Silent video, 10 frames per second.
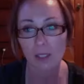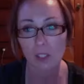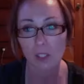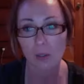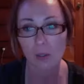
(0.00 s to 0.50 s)

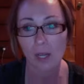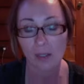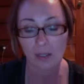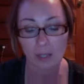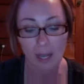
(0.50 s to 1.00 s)
do,
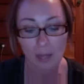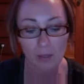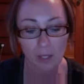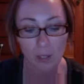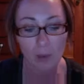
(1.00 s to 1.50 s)
how, how,
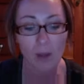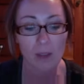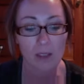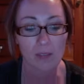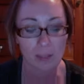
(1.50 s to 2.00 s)
are you honestly feel